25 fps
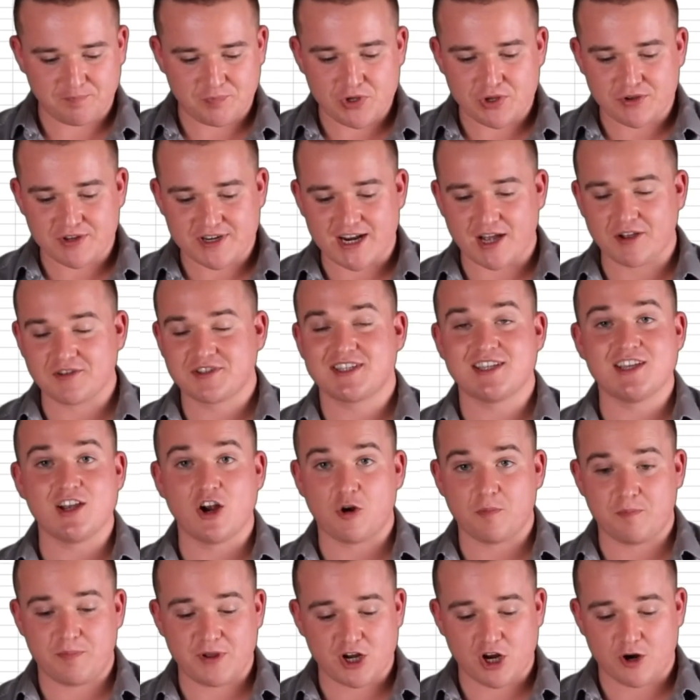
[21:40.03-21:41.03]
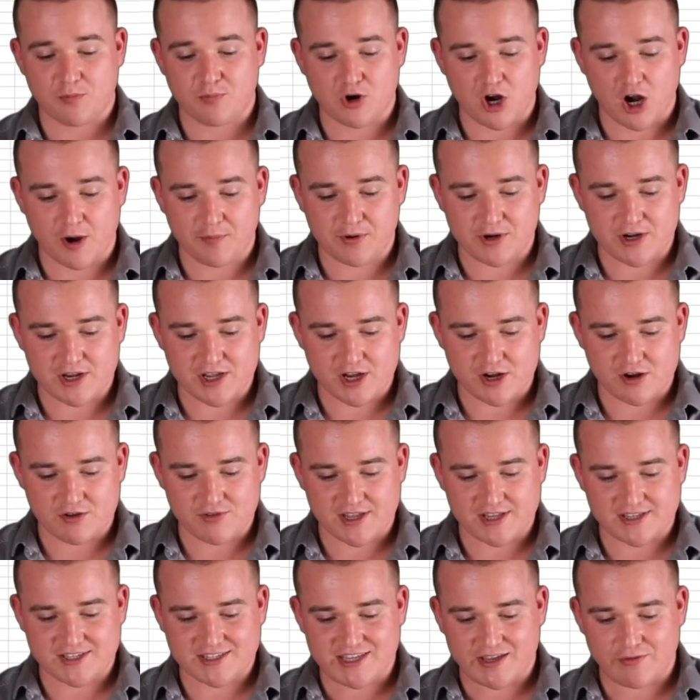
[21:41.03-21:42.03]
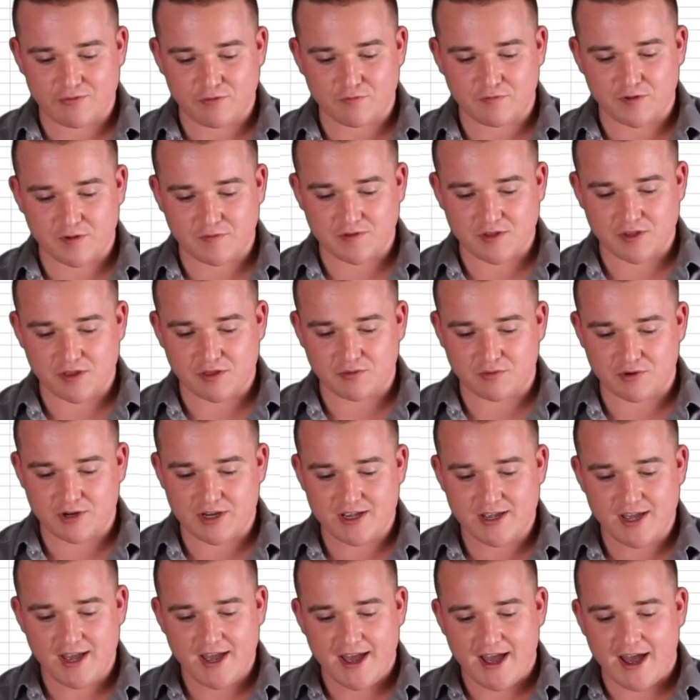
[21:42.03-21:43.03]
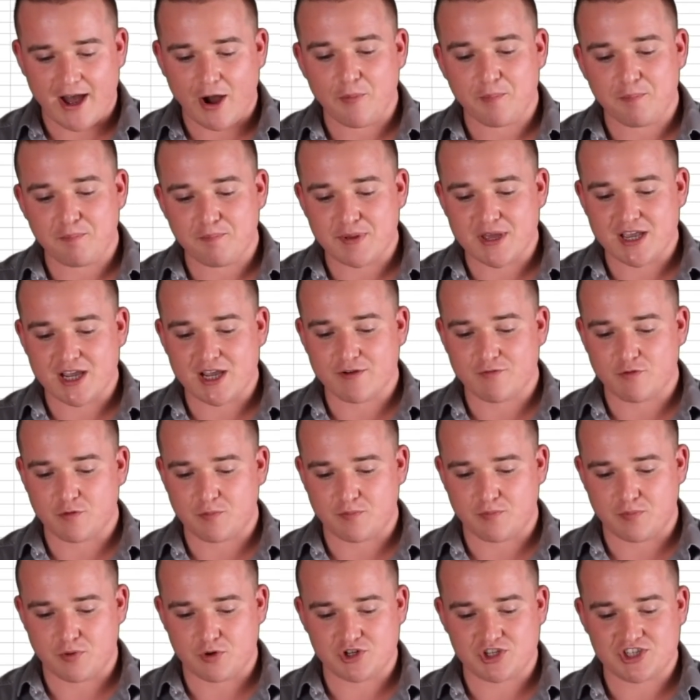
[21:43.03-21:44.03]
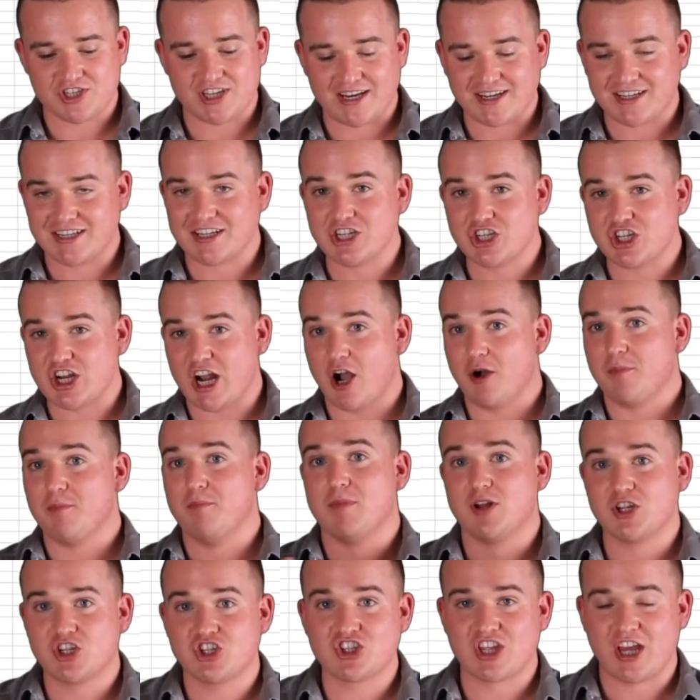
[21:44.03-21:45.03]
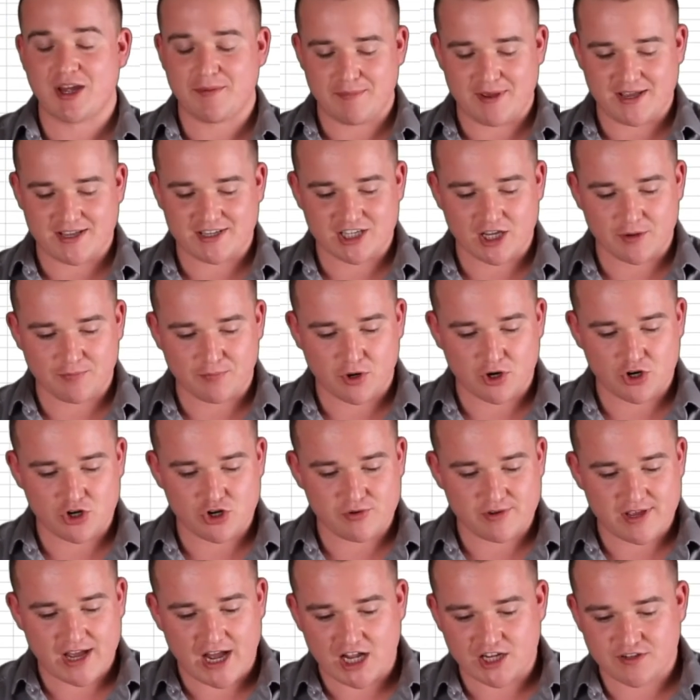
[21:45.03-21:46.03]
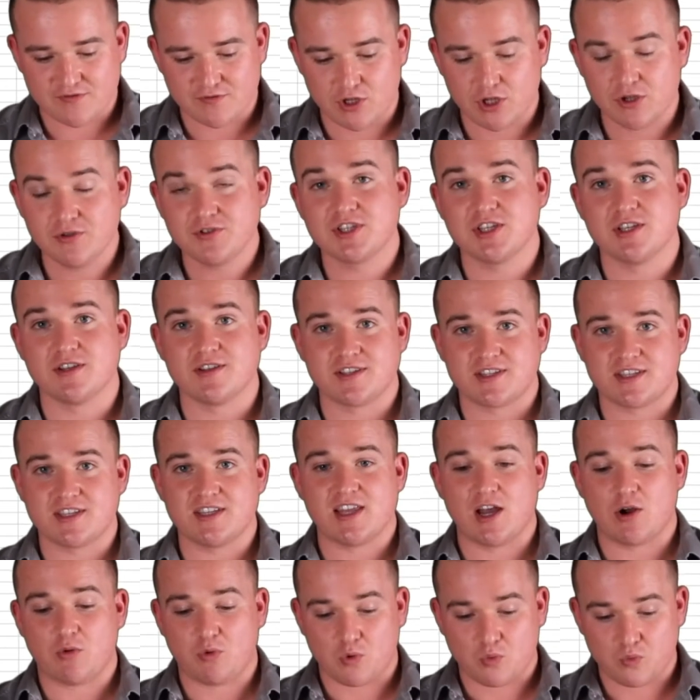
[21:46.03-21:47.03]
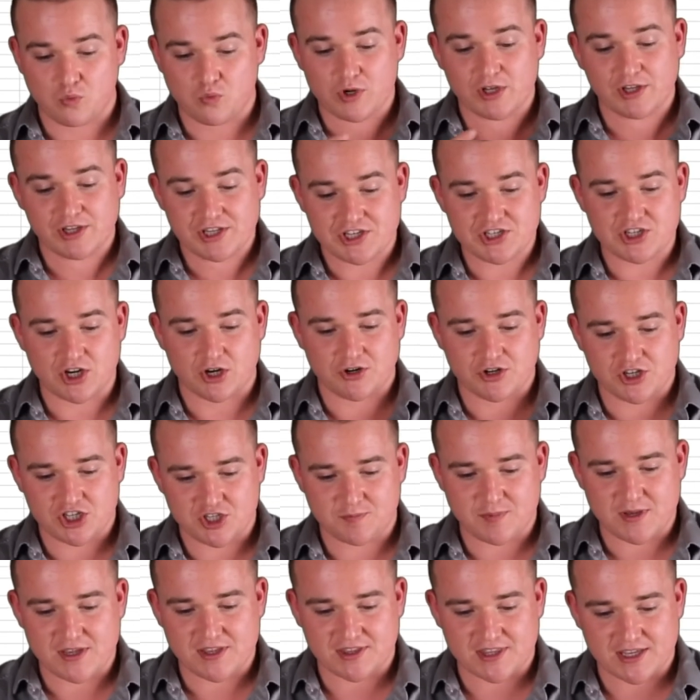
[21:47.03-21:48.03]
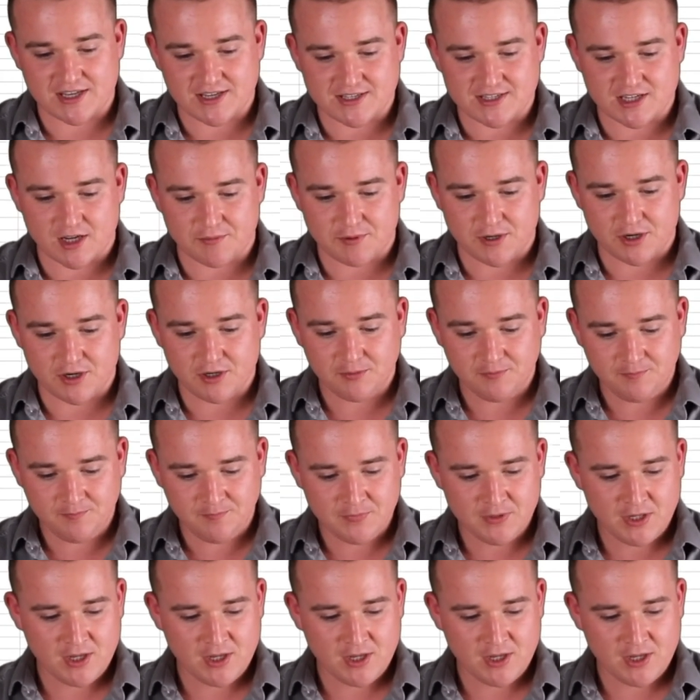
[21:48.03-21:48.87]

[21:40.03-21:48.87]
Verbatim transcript: You can now see our bigger property here, that's seven hundred fifty-three dollars, how big of a percentage, how much that makes up our new cash flow. So you can see that we're really starting to speed things up here.